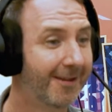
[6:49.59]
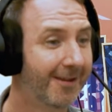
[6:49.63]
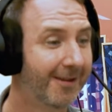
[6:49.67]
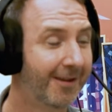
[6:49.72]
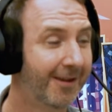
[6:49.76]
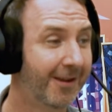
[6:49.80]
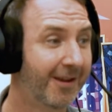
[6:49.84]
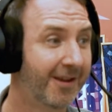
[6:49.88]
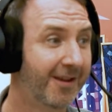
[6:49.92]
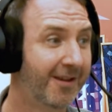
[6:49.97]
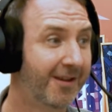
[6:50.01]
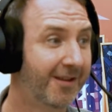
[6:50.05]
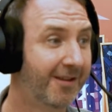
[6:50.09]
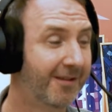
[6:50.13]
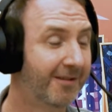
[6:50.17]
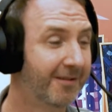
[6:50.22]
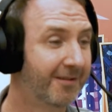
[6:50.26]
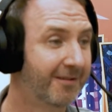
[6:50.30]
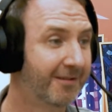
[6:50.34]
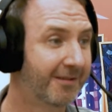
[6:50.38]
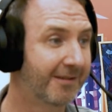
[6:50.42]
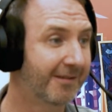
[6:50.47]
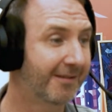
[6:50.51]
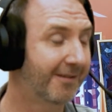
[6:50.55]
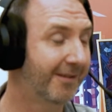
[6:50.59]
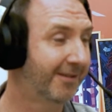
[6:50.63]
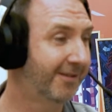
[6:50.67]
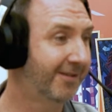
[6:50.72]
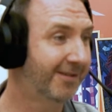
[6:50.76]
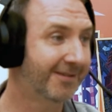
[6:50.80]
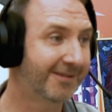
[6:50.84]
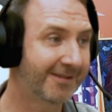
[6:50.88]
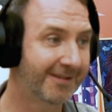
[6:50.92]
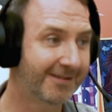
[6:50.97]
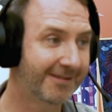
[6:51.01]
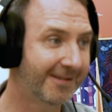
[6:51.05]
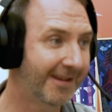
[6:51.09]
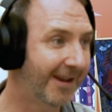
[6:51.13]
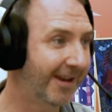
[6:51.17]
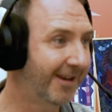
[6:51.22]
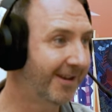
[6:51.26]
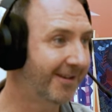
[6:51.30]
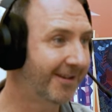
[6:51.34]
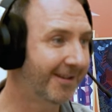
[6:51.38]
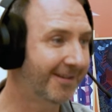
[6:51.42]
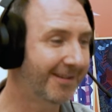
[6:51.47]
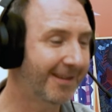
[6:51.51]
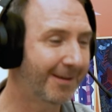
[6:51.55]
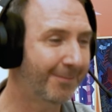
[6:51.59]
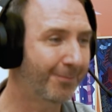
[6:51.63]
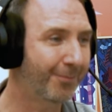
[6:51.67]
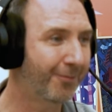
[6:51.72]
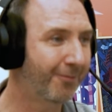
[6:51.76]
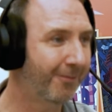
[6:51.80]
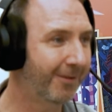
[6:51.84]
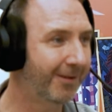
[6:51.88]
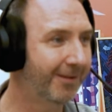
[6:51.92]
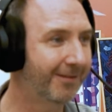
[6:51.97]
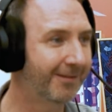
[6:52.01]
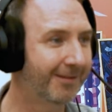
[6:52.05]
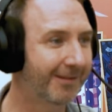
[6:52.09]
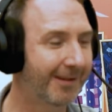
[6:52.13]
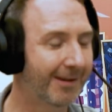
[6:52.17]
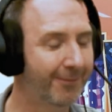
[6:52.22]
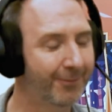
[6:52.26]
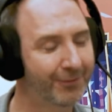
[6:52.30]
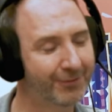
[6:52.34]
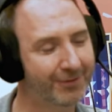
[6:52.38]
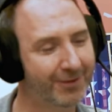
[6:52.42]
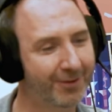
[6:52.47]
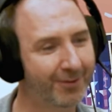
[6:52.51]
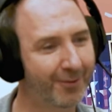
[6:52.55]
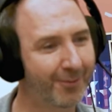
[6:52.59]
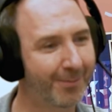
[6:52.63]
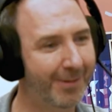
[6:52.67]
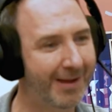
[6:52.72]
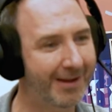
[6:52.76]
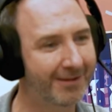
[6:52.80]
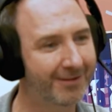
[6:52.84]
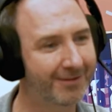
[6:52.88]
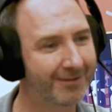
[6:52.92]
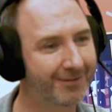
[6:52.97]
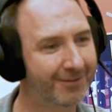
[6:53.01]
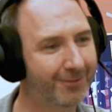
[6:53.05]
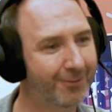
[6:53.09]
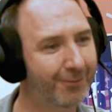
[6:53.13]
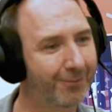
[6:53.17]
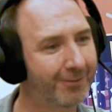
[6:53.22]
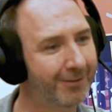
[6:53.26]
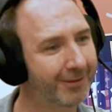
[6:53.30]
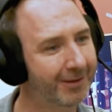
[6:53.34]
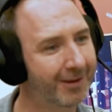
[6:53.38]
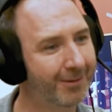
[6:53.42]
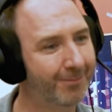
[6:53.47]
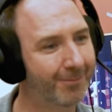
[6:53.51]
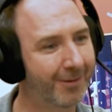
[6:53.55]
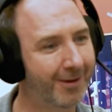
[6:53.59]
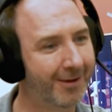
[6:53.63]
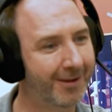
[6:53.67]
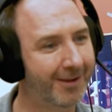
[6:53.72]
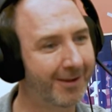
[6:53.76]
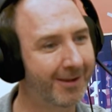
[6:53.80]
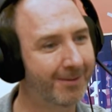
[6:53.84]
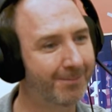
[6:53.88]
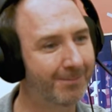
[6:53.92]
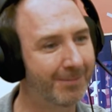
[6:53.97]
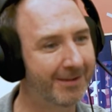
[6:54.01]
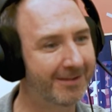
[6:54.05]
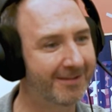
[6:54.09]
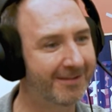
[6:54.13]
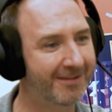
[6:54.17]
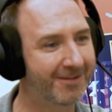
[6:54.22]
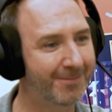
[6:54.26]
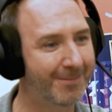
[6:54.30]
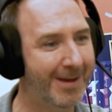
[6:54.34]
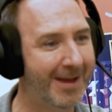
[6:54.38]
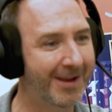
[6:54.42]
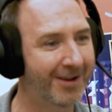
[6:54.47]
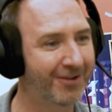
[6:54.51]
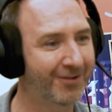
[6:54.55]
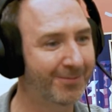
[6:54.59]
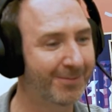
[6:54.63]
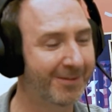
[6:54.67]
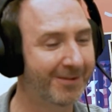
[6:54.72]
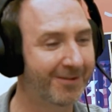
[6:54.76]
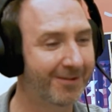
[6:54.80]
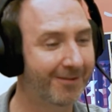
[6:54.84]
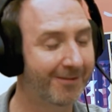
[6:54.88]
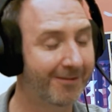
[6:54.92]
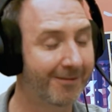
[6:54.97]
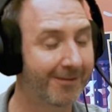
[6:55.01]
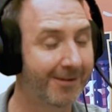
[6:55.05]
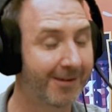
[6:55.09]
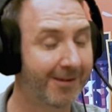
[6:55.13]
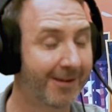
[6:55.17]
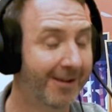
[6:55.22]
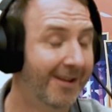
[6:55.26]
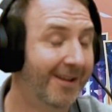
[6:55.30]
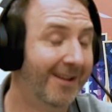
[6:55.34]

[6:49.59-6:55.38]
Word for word: And I just decided at that point I was going to go back to school and get my business management degree.